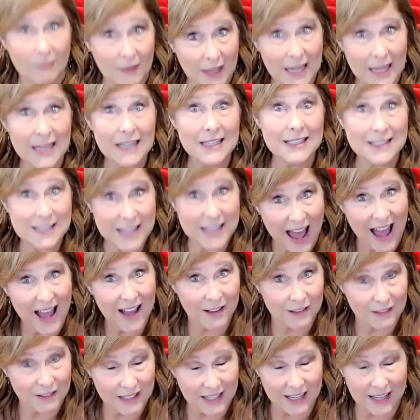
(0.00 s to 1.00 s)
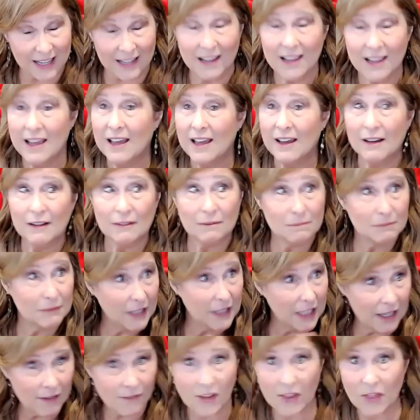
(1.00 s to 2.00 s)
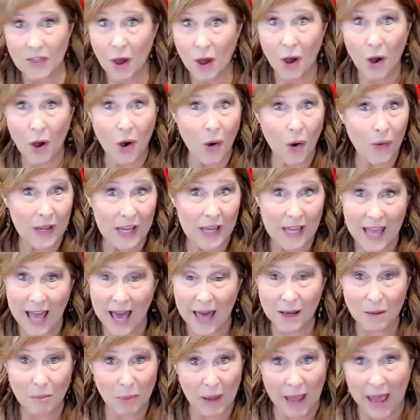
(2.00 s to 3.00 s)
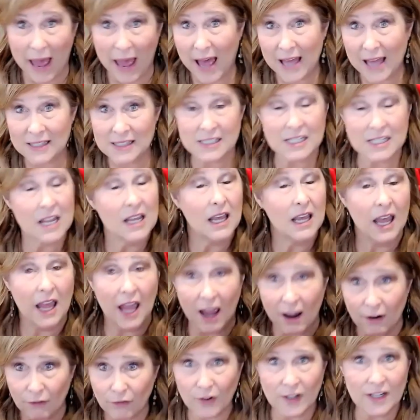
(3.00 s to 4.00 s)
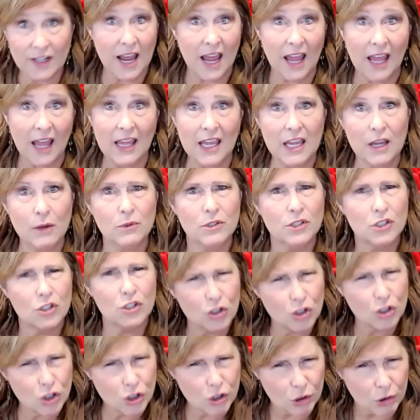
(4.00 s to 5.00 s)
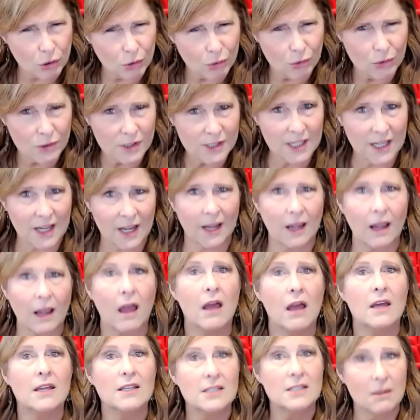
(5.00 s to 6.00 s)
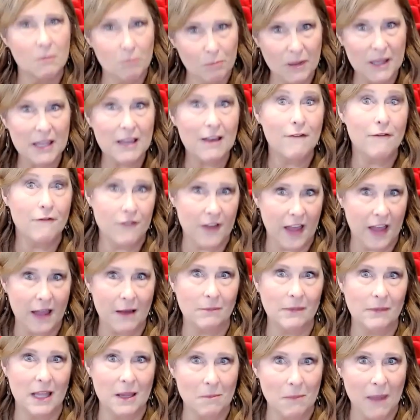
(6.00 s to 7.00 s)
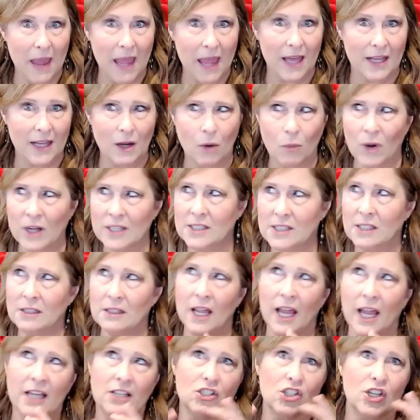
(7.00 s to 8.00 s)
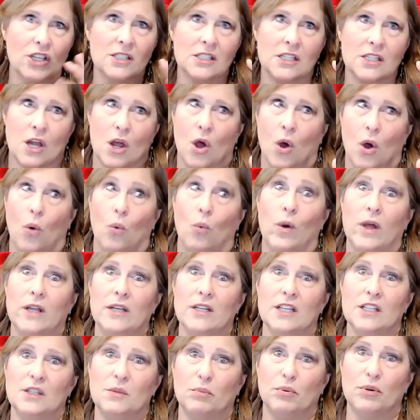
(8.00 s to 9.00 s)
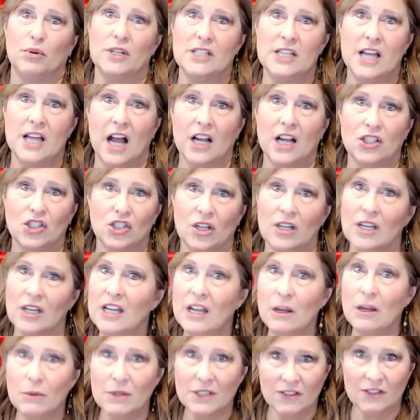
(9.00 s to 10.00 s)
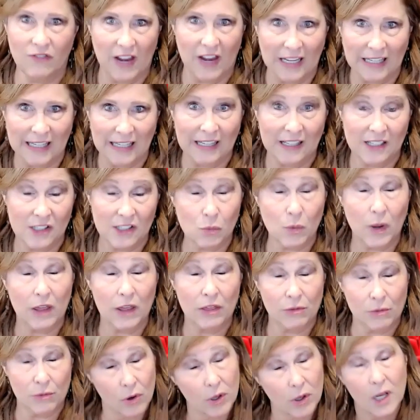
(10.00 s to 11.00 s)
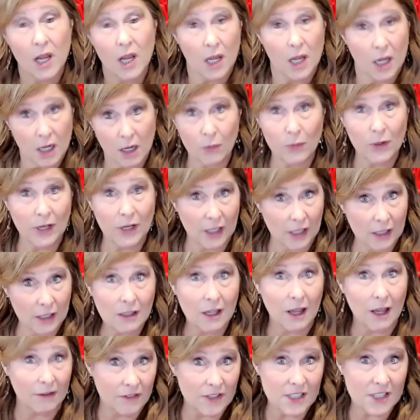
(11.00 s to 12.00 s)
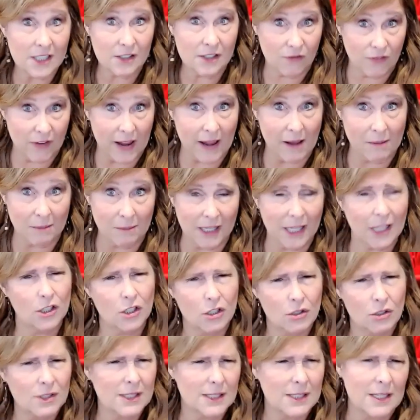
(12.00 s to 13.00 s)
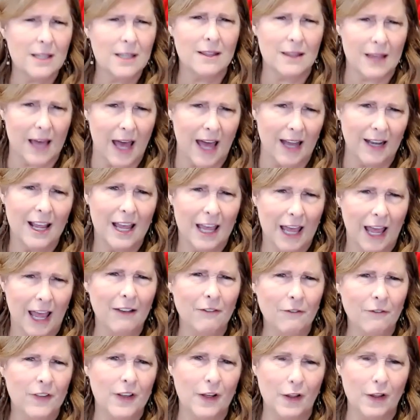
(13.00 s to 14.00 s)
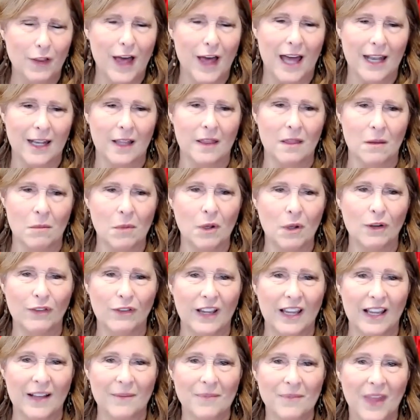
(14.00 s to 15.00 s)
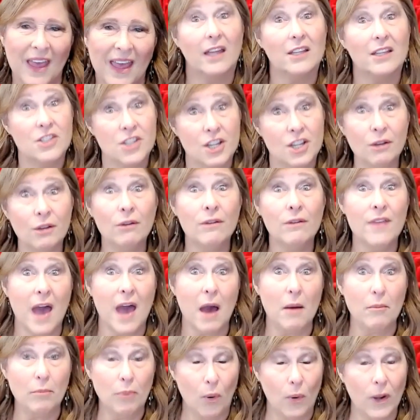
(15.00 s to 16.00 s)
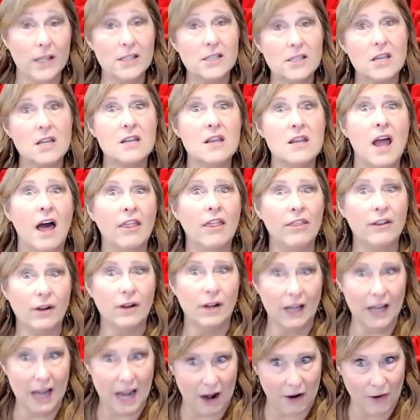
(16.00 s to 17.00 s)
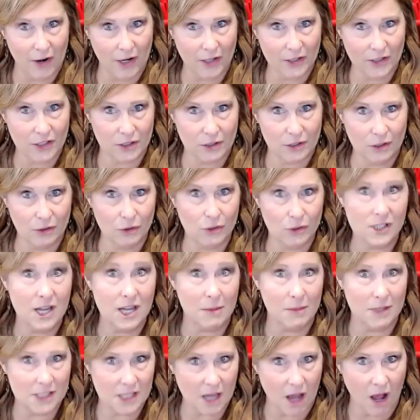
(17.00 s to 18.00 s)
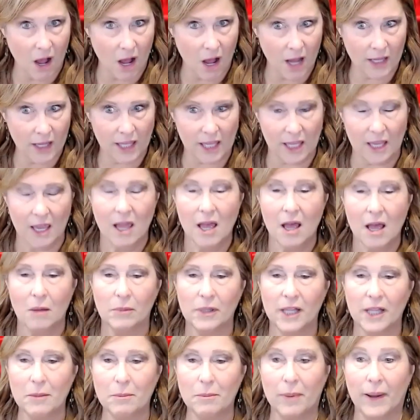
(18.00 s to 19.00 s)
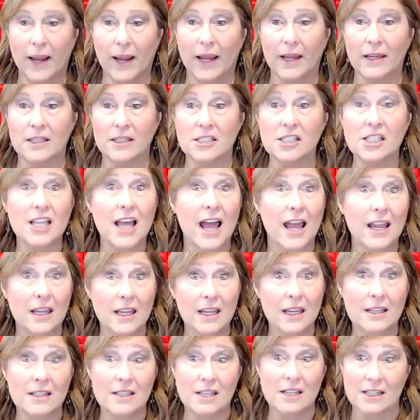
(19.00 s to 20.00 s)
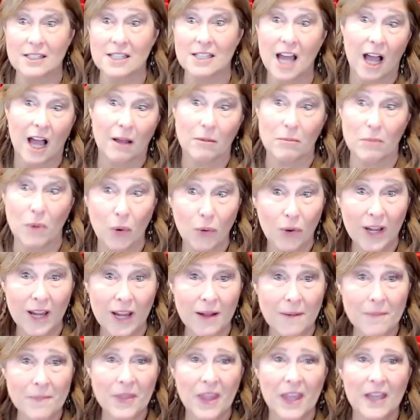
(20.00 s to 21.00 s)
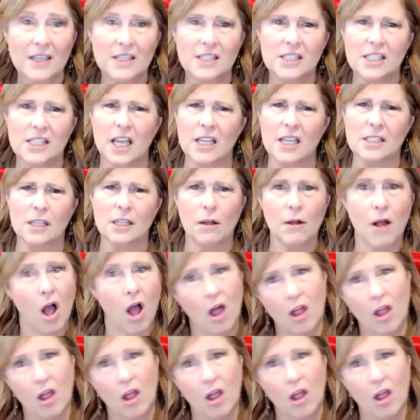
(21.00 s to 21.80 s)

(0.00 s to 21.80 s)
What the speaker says: Exactly. Even though he had a past, every day he was choosing to be a family man. It wasn't like just witness protection and he was faking his way through it. He really loved his family, and you see that and feel that in the movie. And to that point, another character whose name is Augie, played by Saeed Taghmoui, says